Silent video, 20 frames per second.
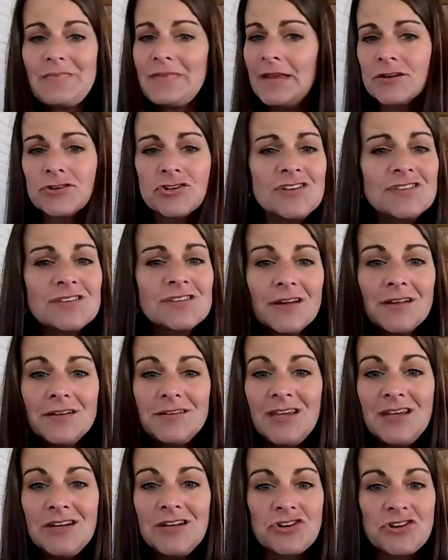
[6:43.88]
she's going to
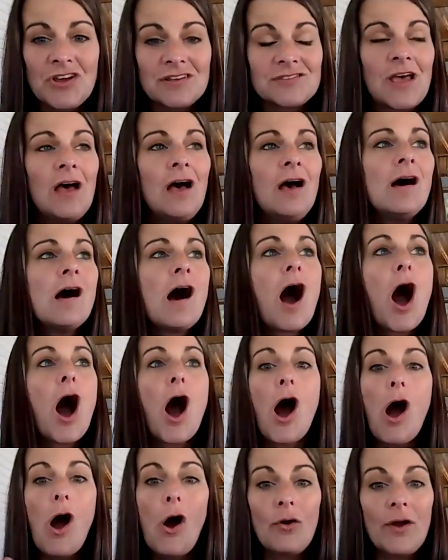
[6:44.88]
teach us
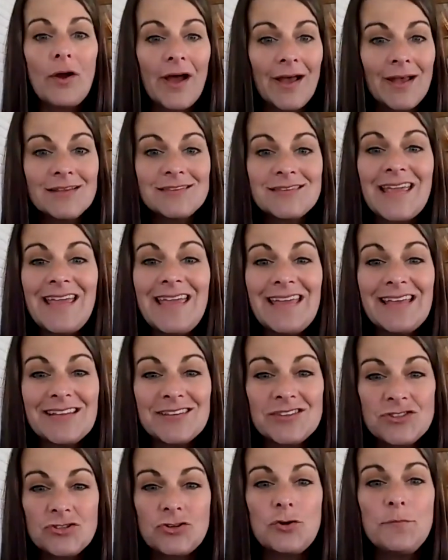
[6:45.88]
all kinds of
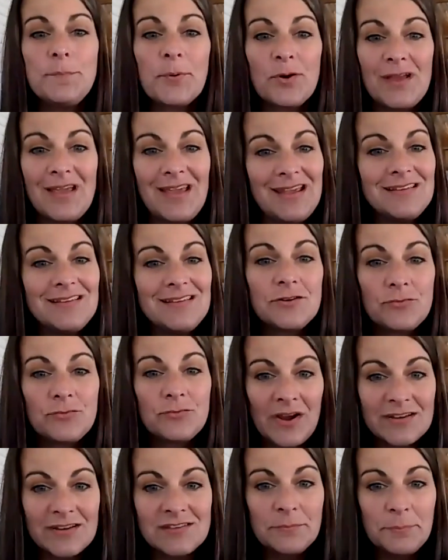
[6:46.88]
super easy
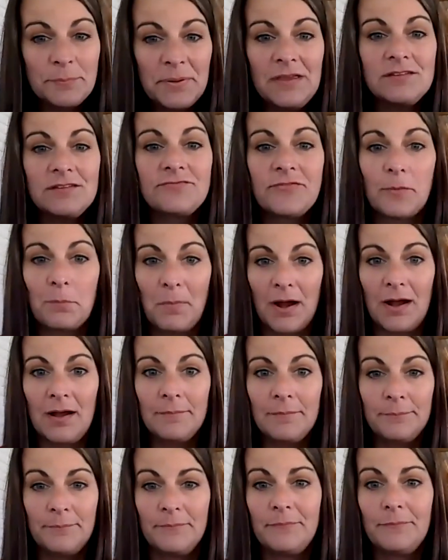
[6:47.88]
recipes for
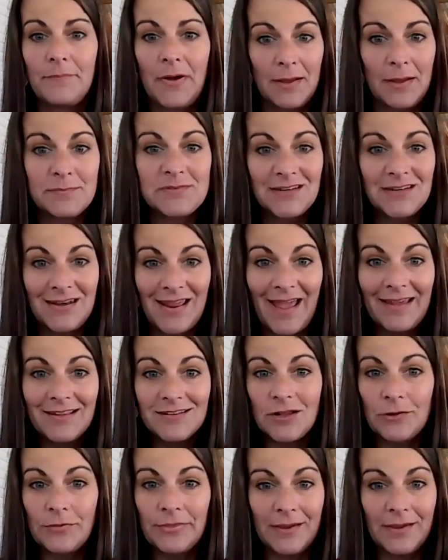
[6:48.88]
moms and dads
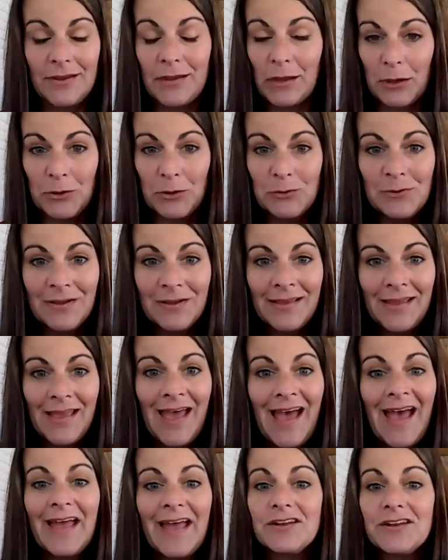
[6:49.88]
on the go.
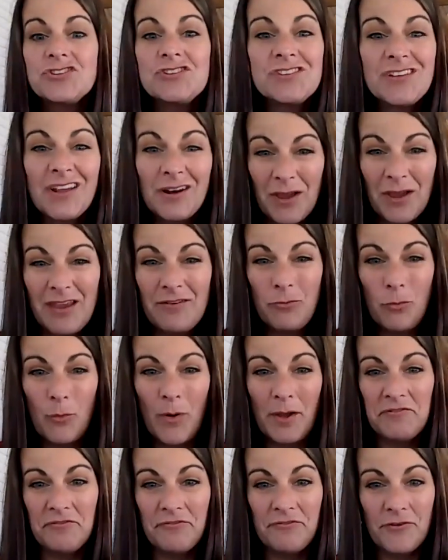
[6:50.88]
And she's going to give away
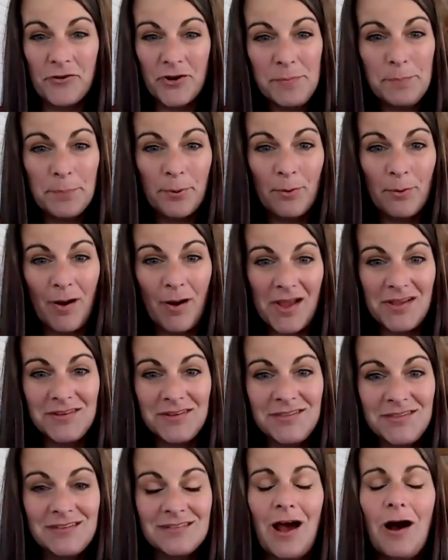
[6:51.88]
free
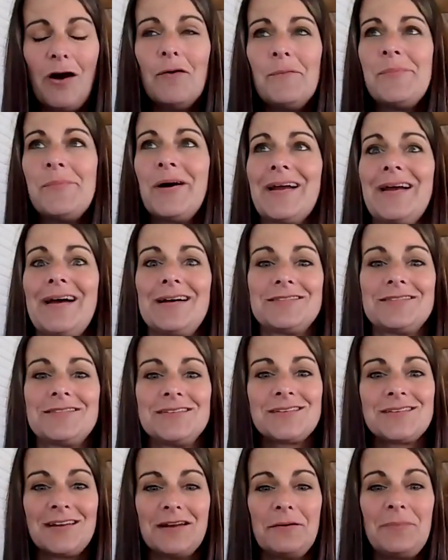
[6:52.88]
prizes. Oh my gosh, it's
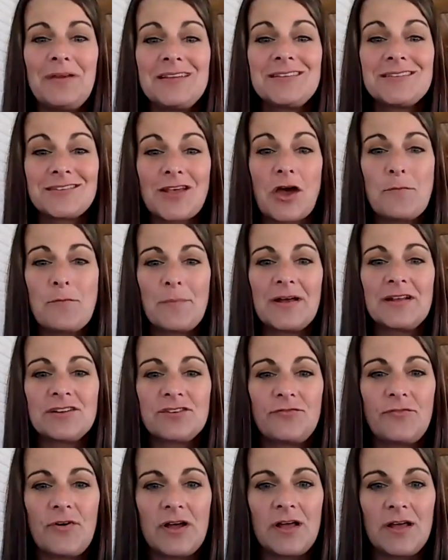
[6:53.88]
going to be so much
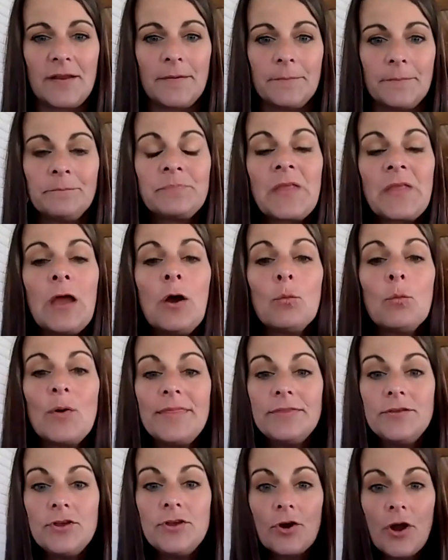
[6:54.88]
fun. When
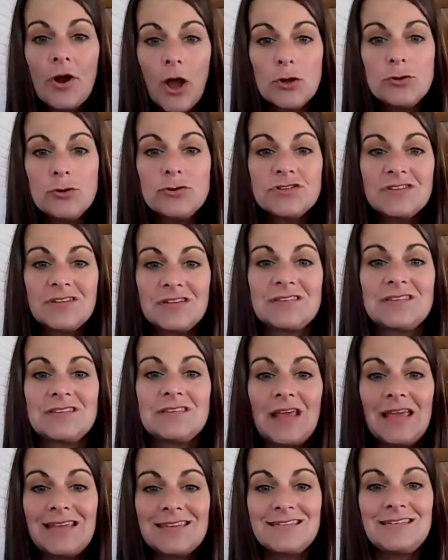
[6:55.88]
your host is
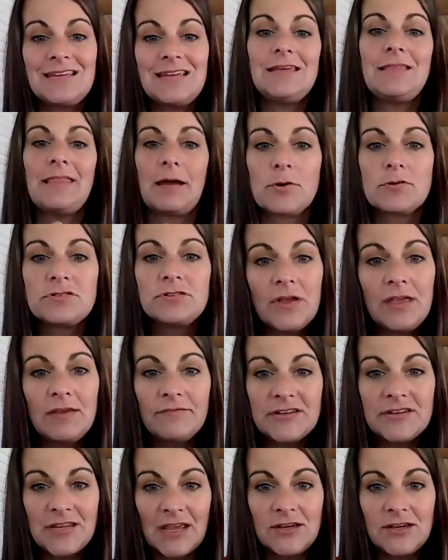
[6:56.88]
extending that
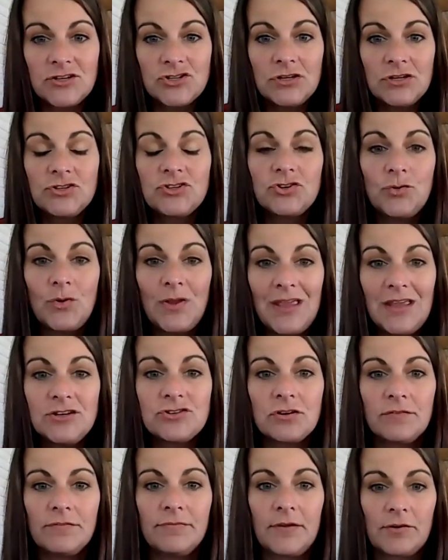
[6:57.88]
personal invitation
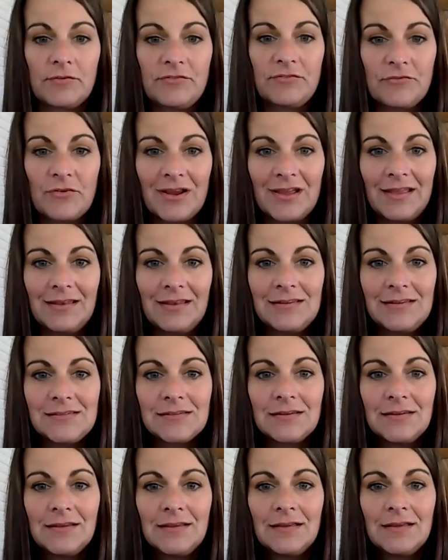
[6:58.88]
to each of their
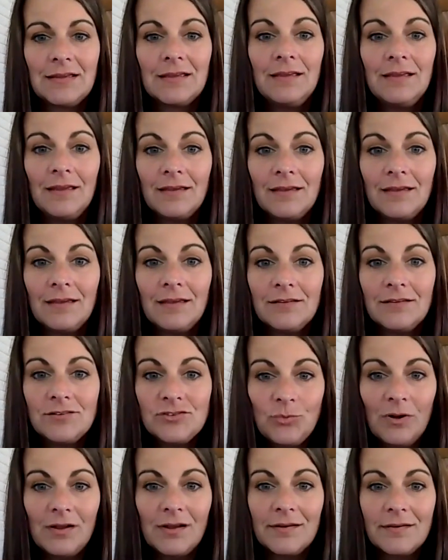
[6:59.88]
friends, guess
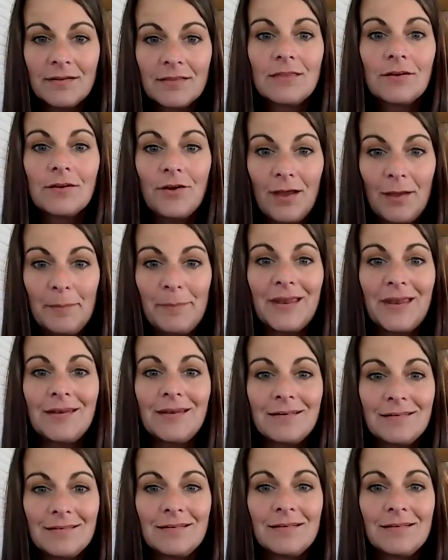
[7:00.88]
what? They're
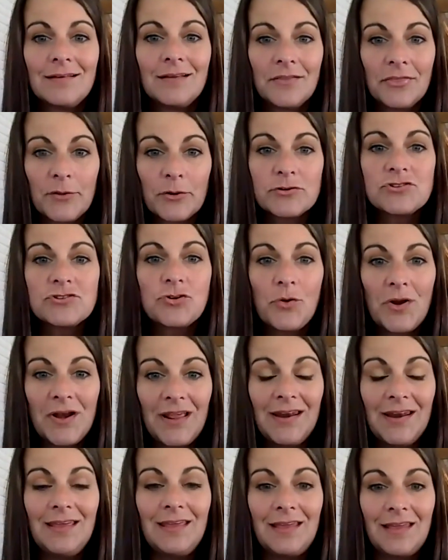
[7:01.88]
coming. They're joining
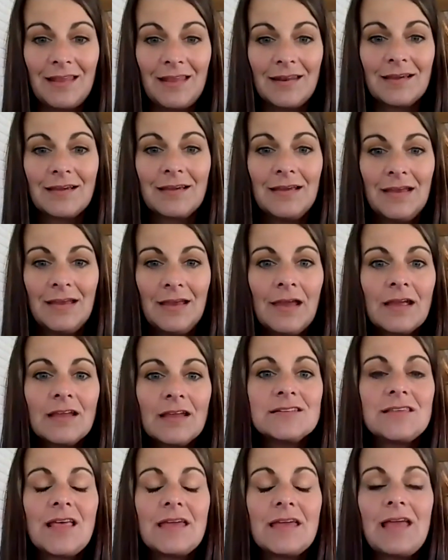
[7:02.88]
in because
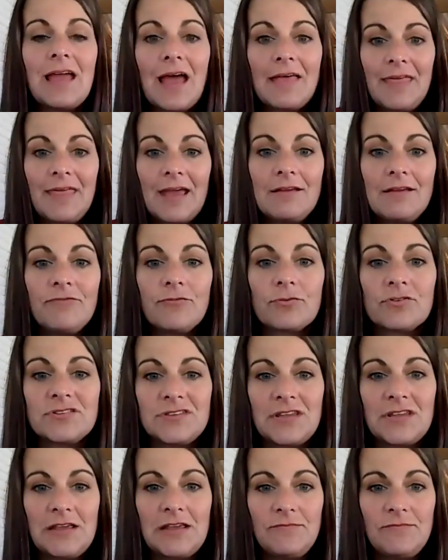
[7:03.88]
they've received